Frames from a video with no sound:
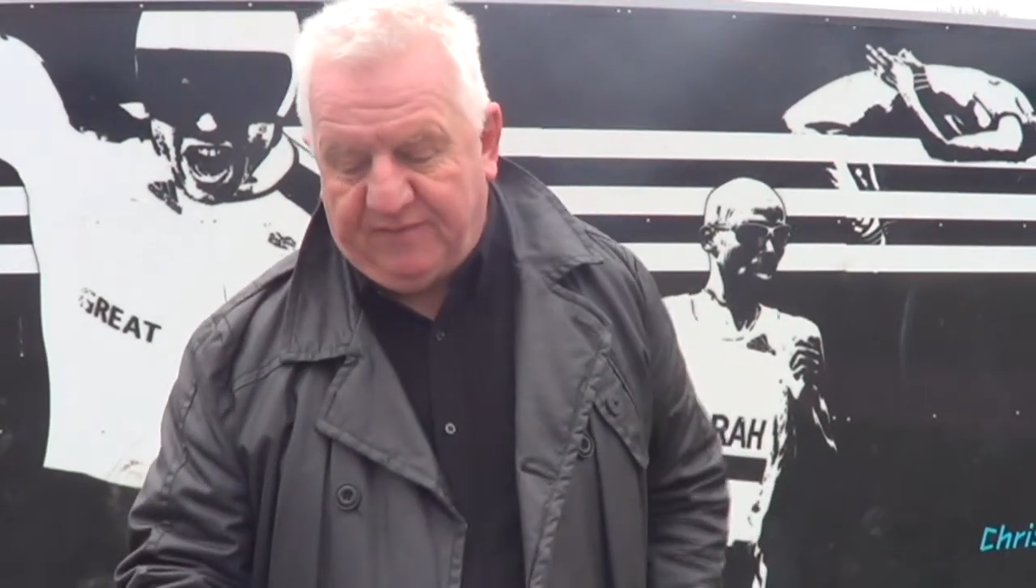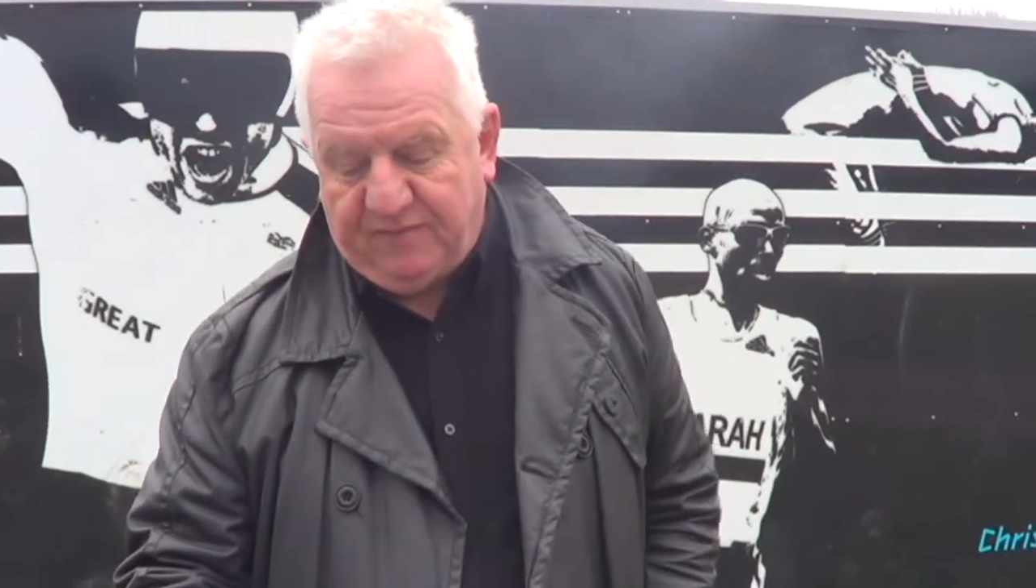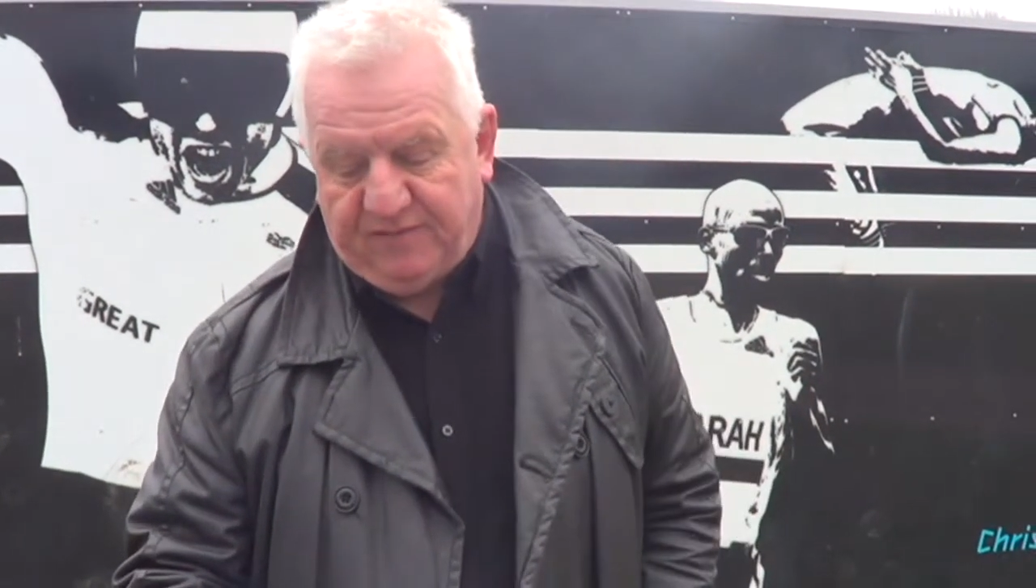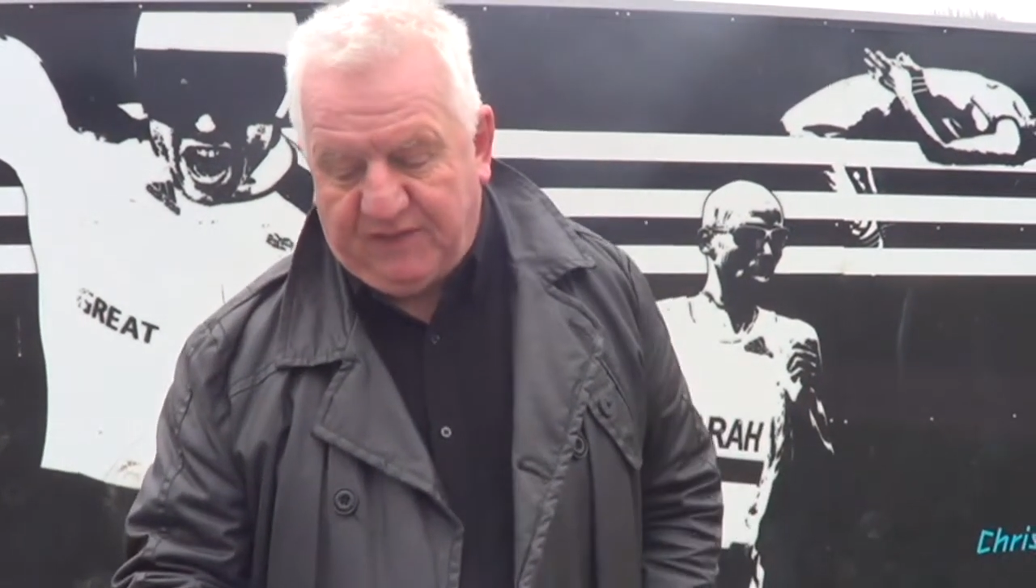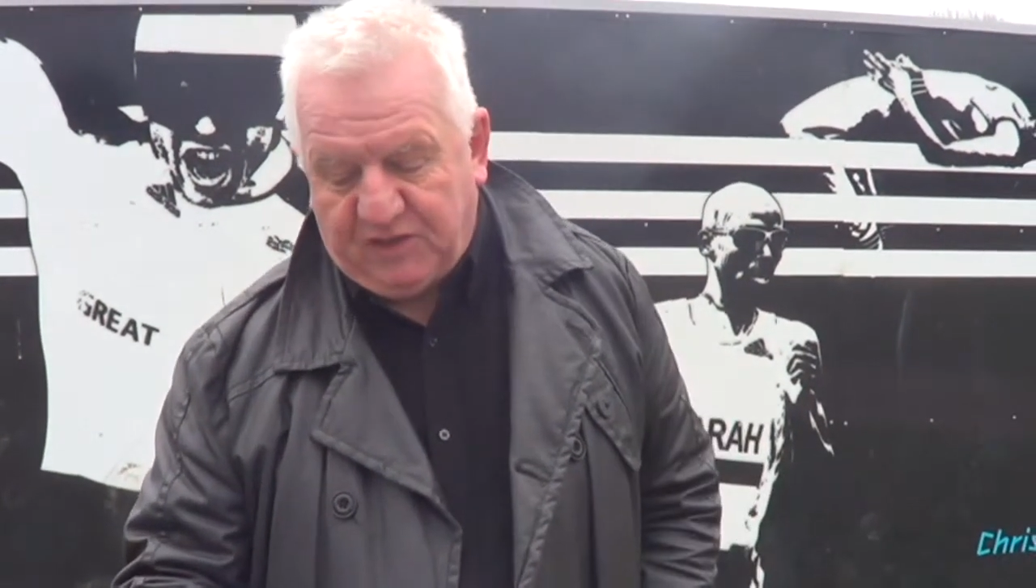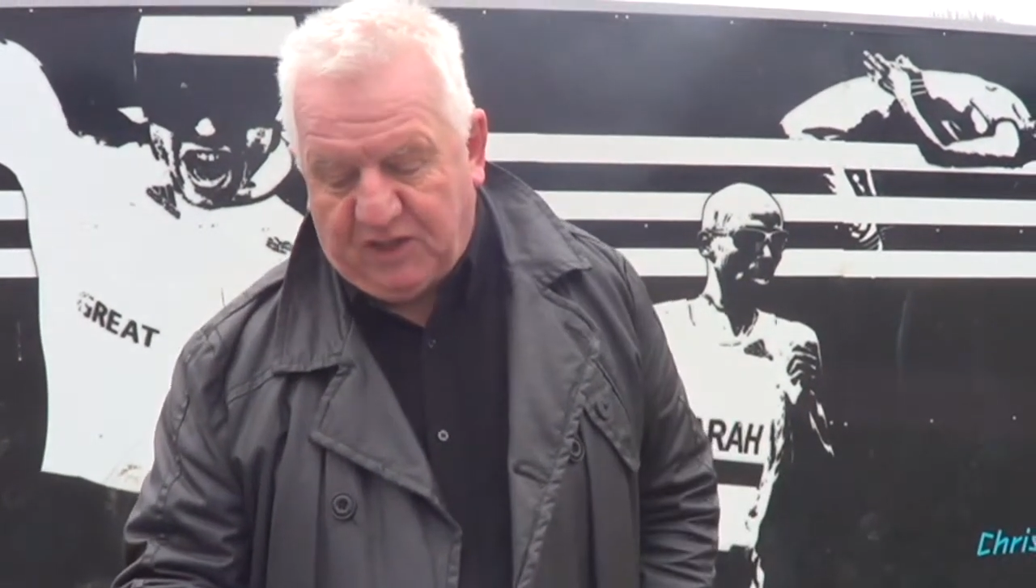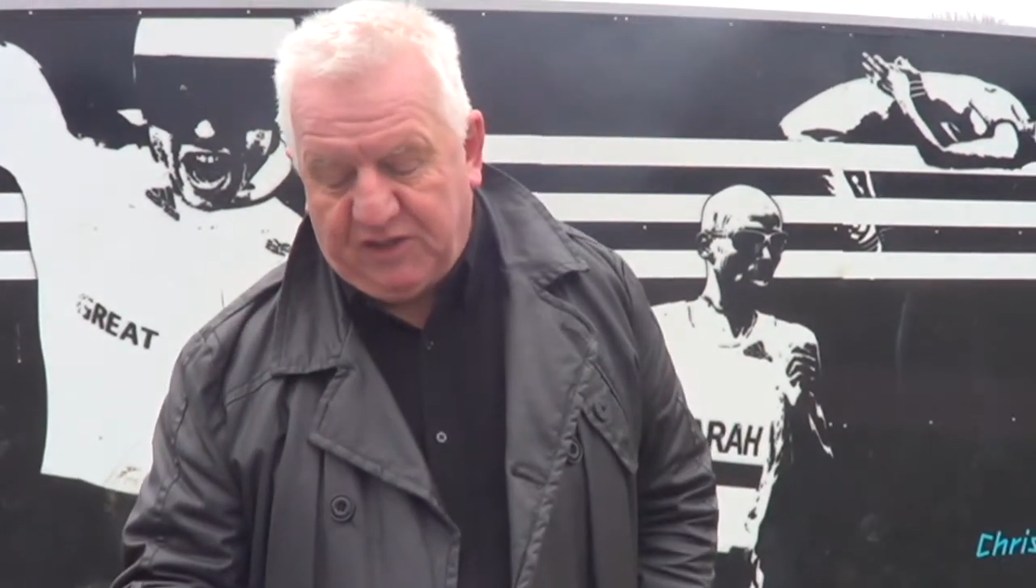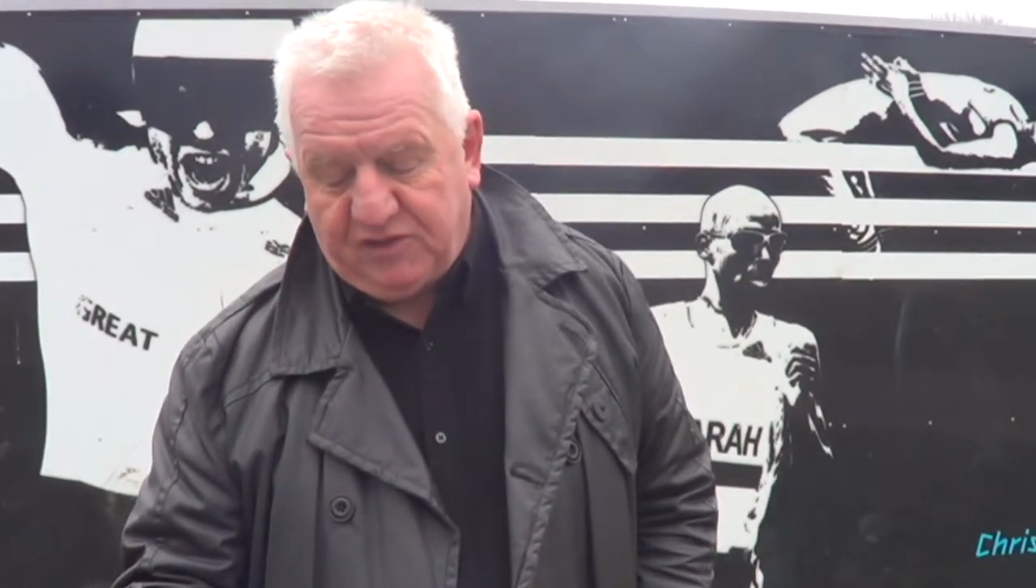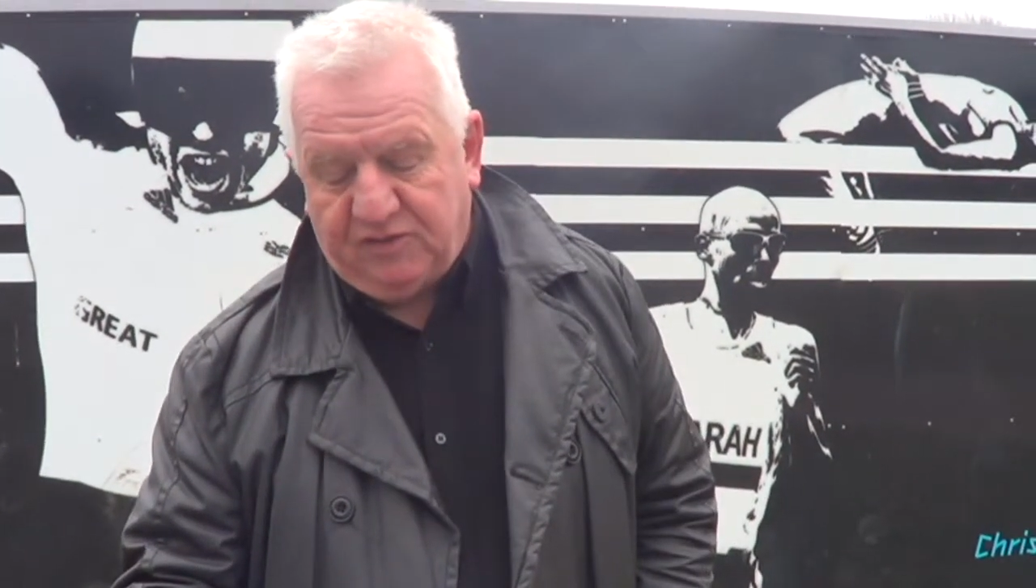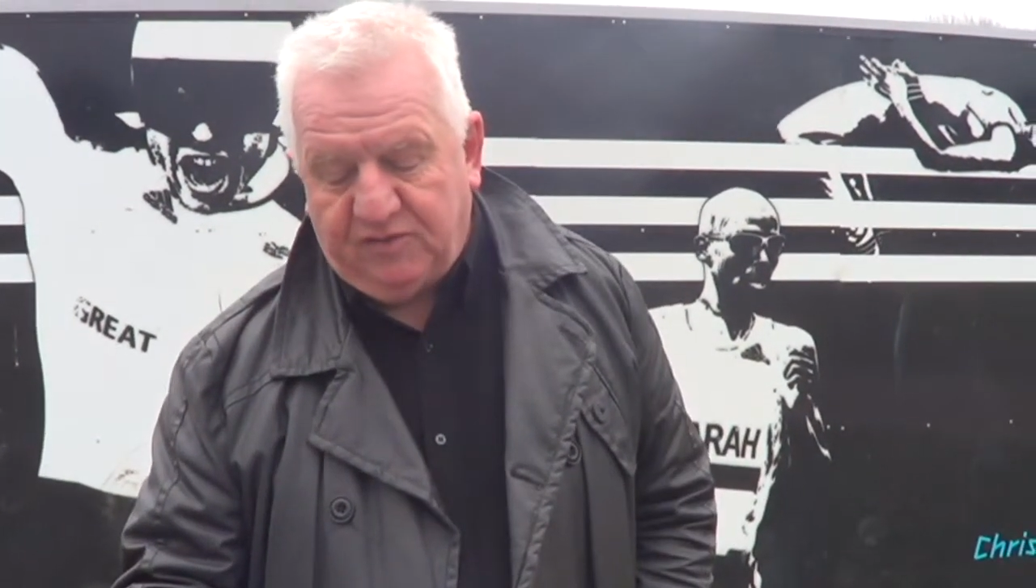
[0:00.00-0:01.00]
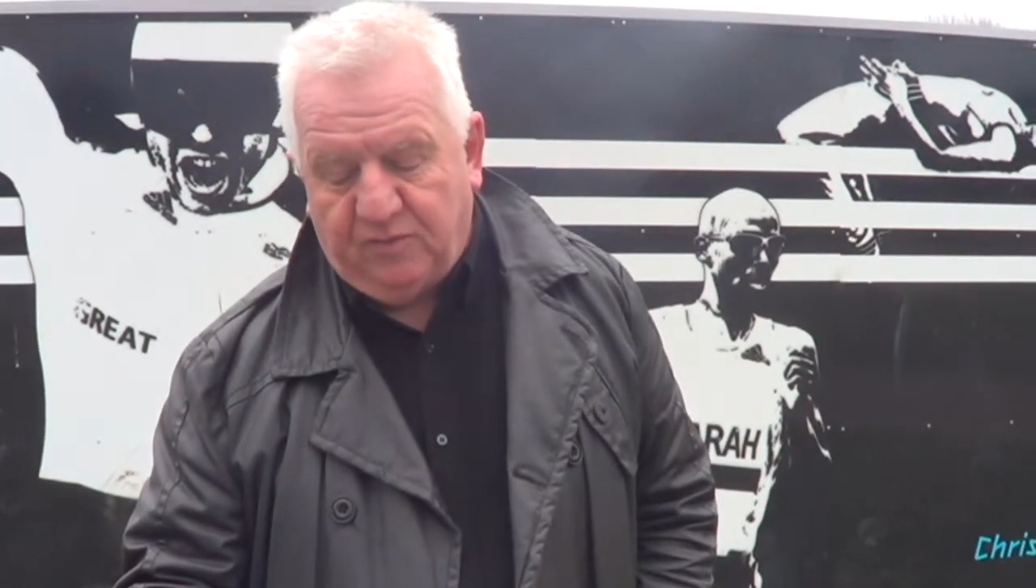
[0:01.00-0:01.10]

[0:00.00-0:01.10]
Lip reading: level of education